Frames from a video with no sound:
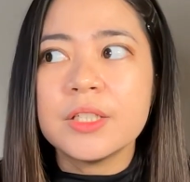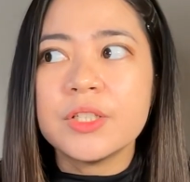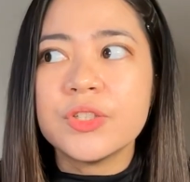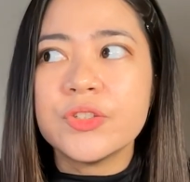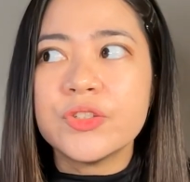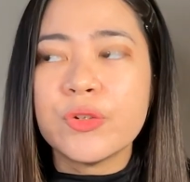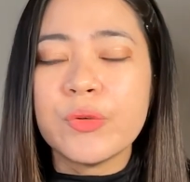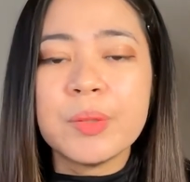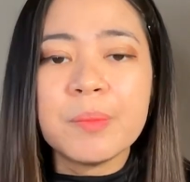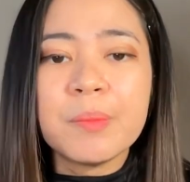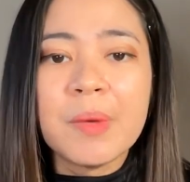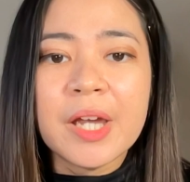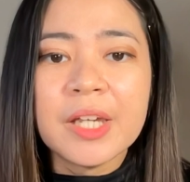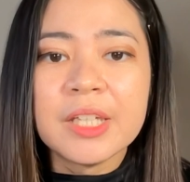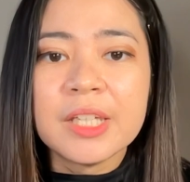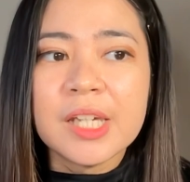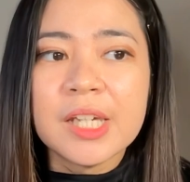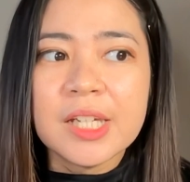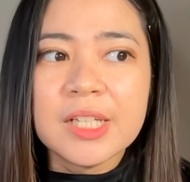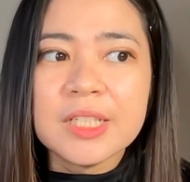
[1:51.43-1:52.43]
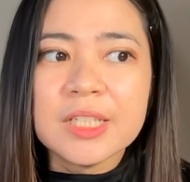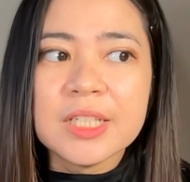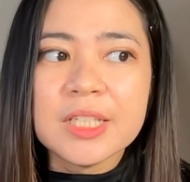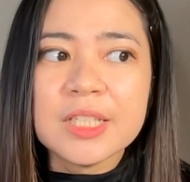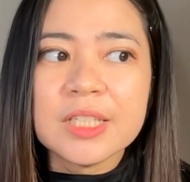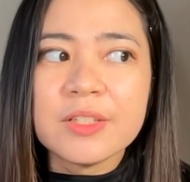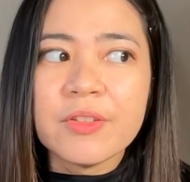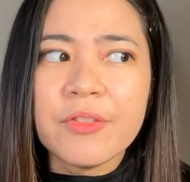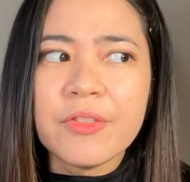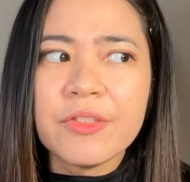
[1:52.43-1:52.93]
So in my case,
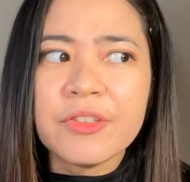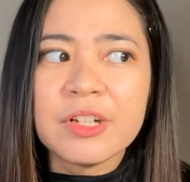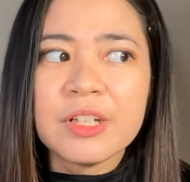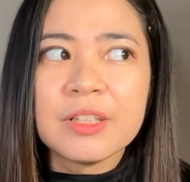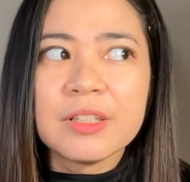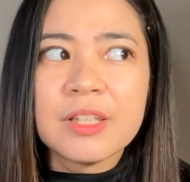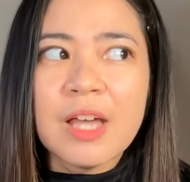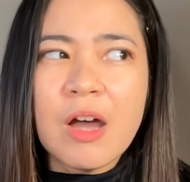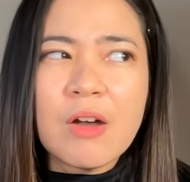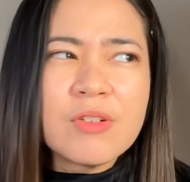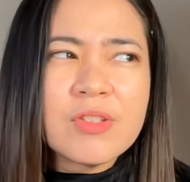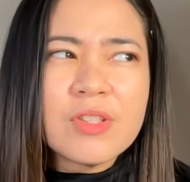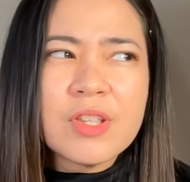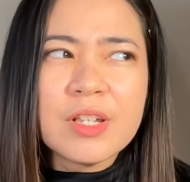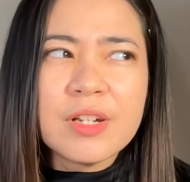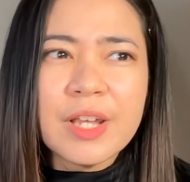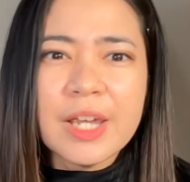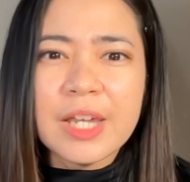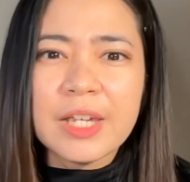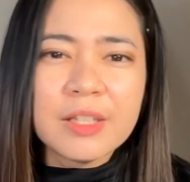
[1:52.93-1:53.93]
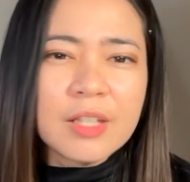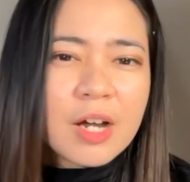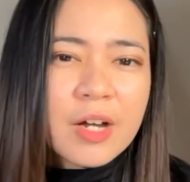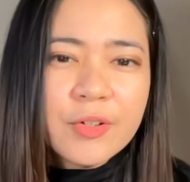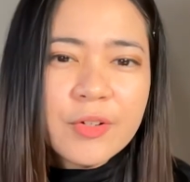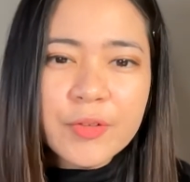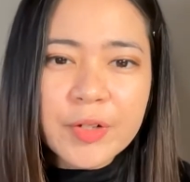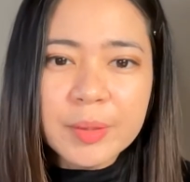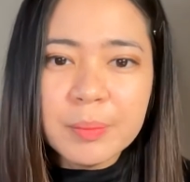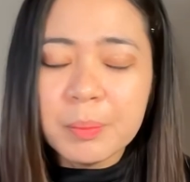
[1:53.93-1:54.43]
it's
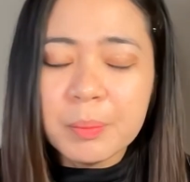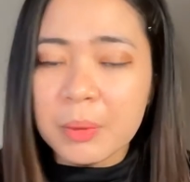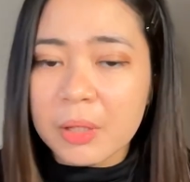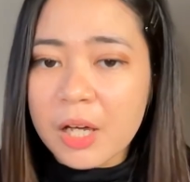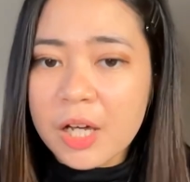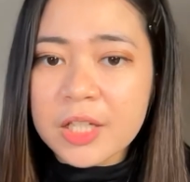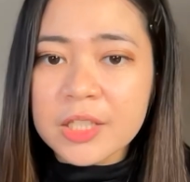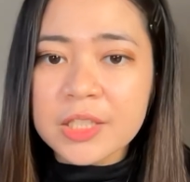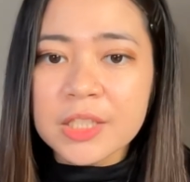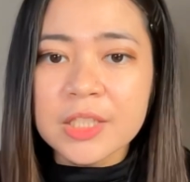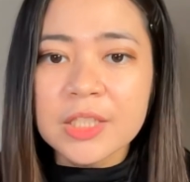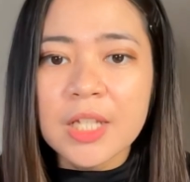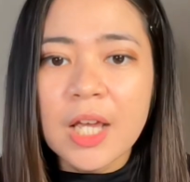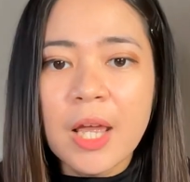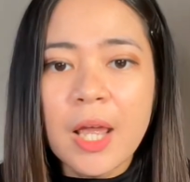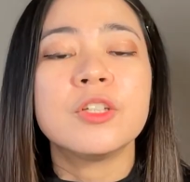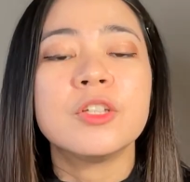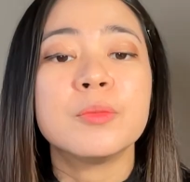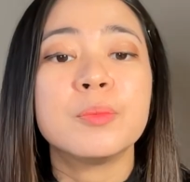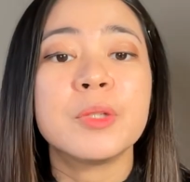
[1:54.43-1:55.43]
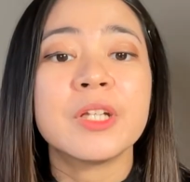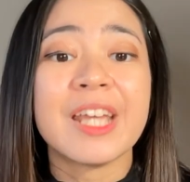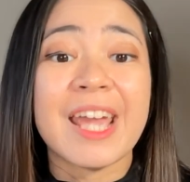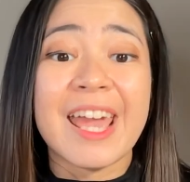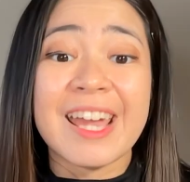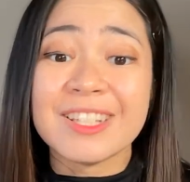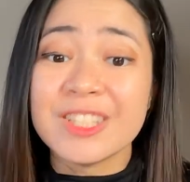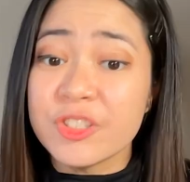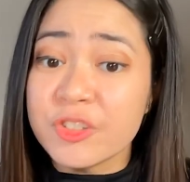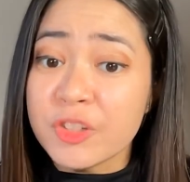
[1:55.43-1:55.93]
3,800 plus. You bring
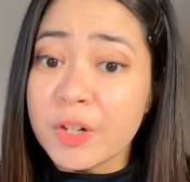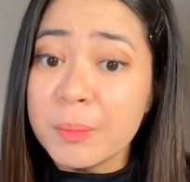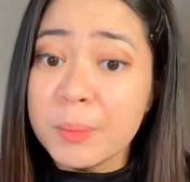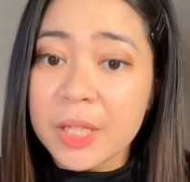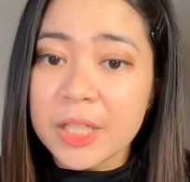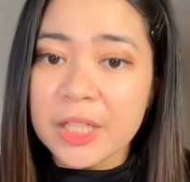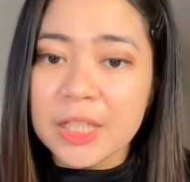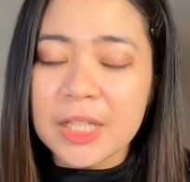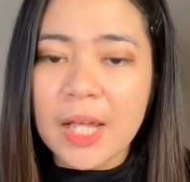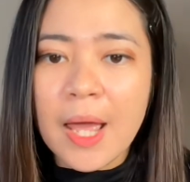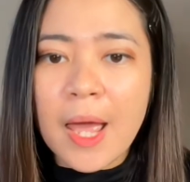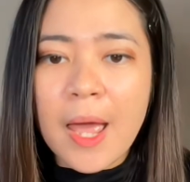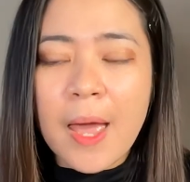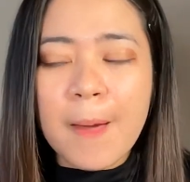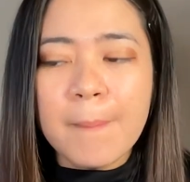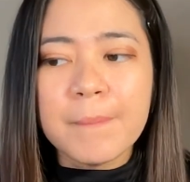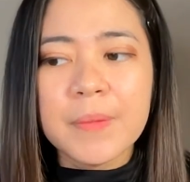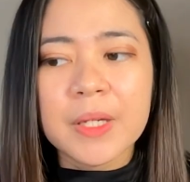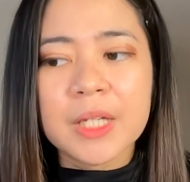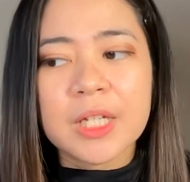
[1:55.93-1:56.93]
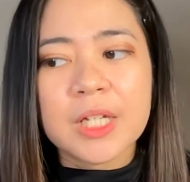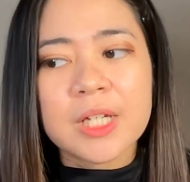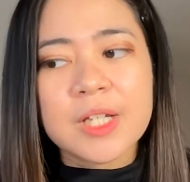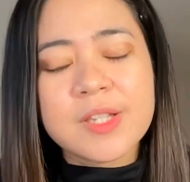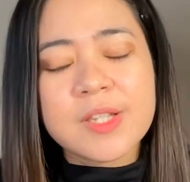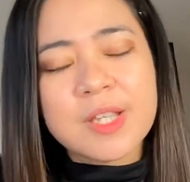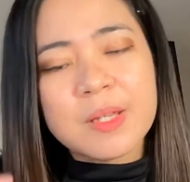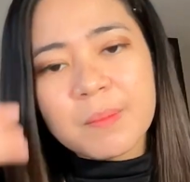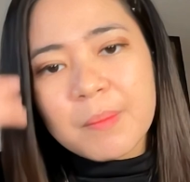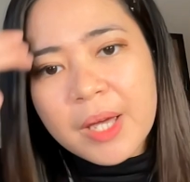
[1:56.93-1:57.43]
extra money
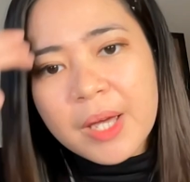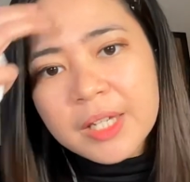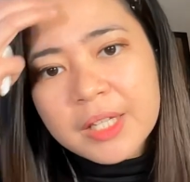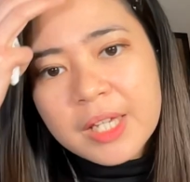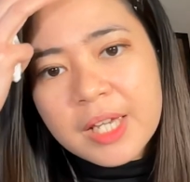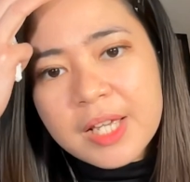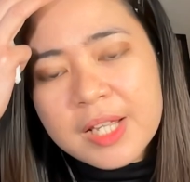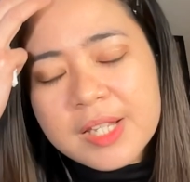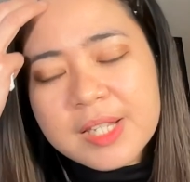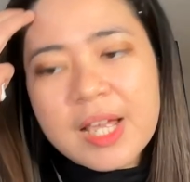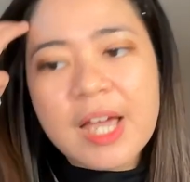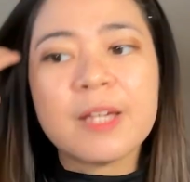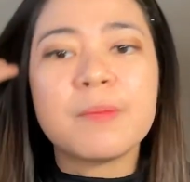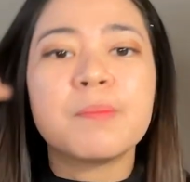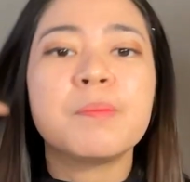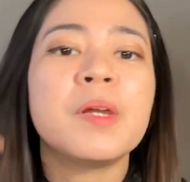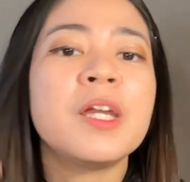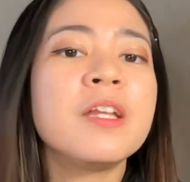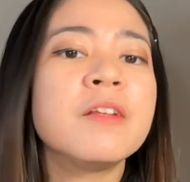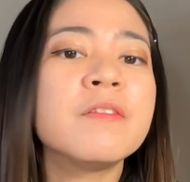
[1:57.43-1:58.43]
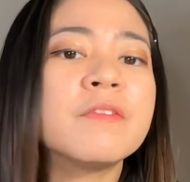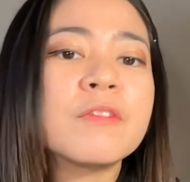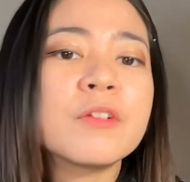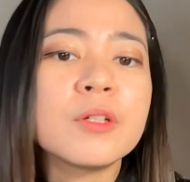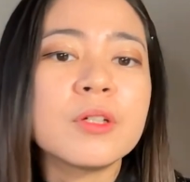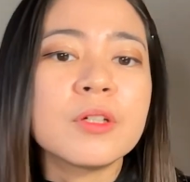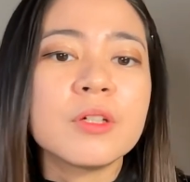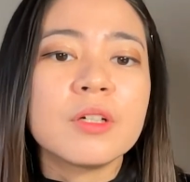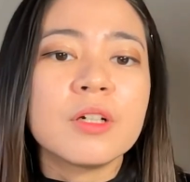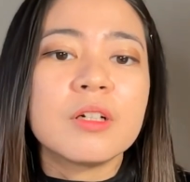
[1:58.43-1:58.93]
because in my case, I paid
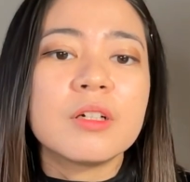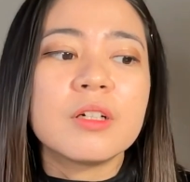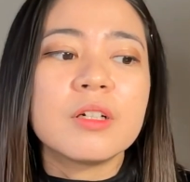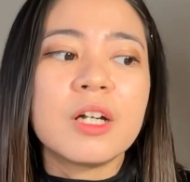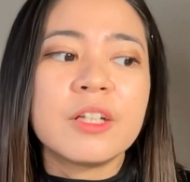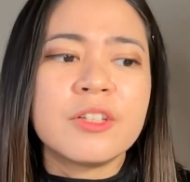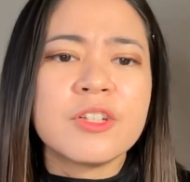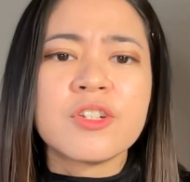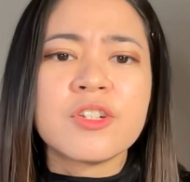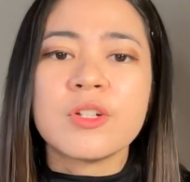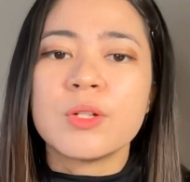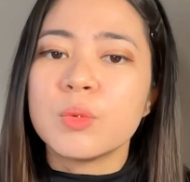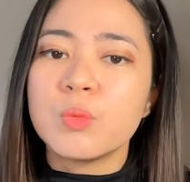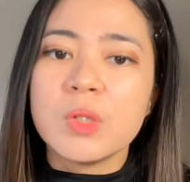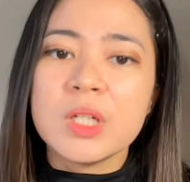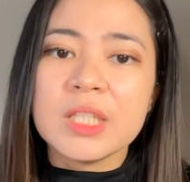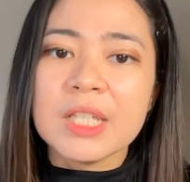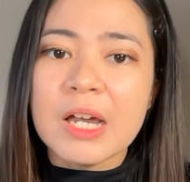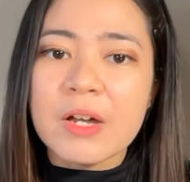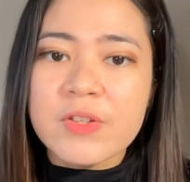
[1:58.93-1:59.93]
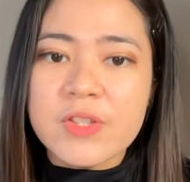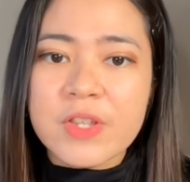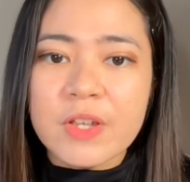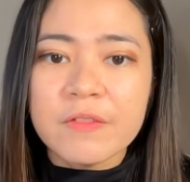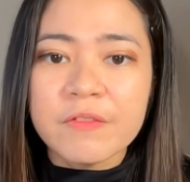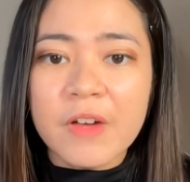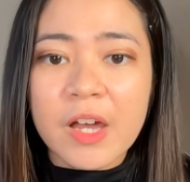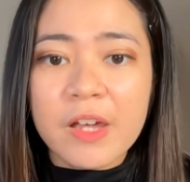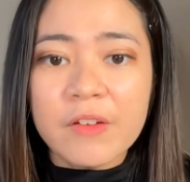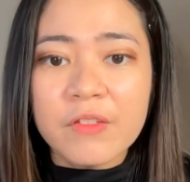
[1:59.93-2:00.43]
for additional
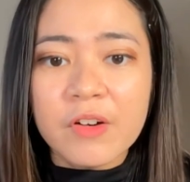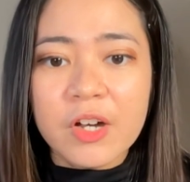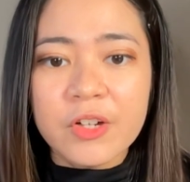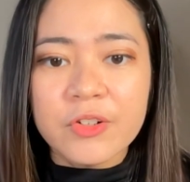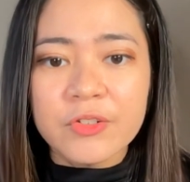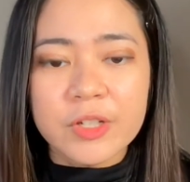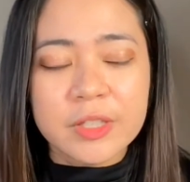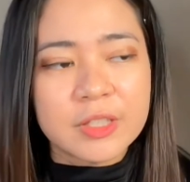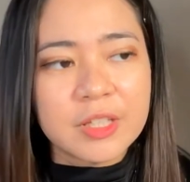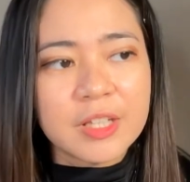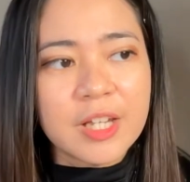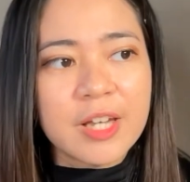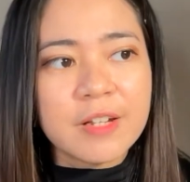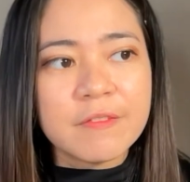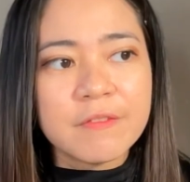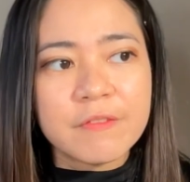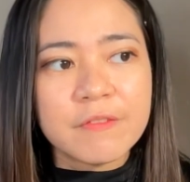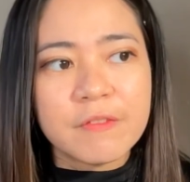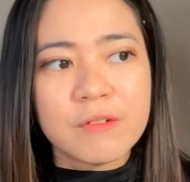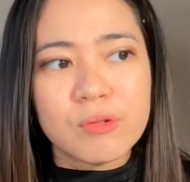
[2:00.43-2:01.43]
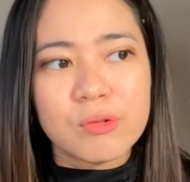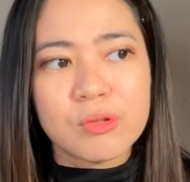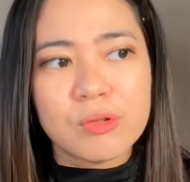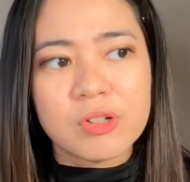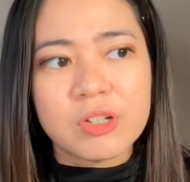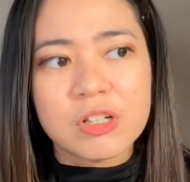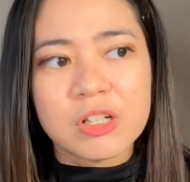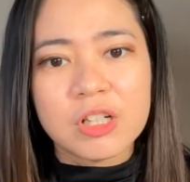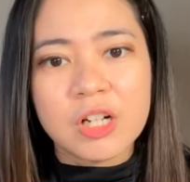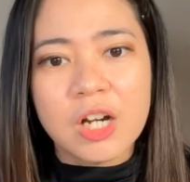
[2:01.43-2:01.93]
1,500 yen
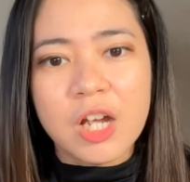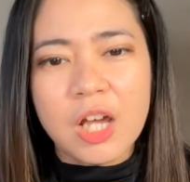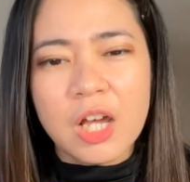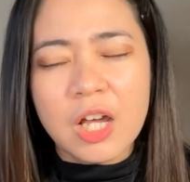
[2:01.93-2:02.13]
for